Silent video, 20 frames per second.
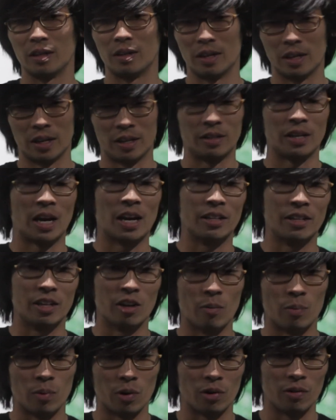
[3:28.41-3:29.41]
and the idea of
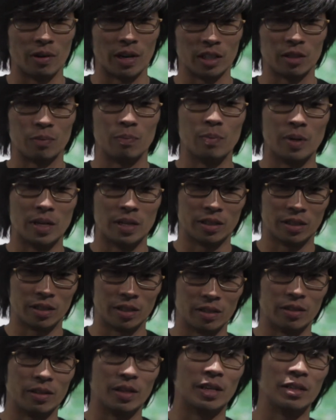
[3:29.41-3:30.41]
progress meets
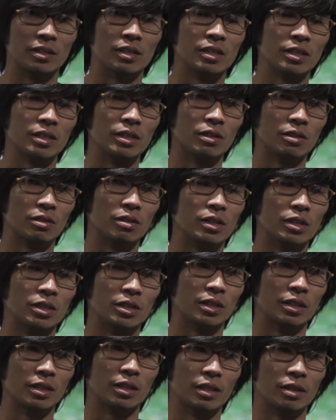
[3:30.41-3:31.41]
the existing condition
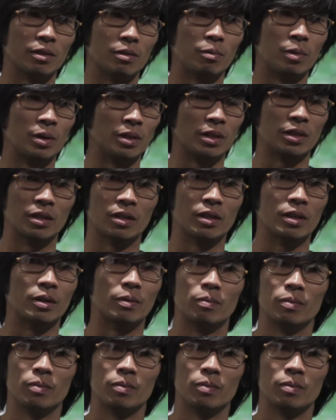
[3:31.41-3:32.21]
within a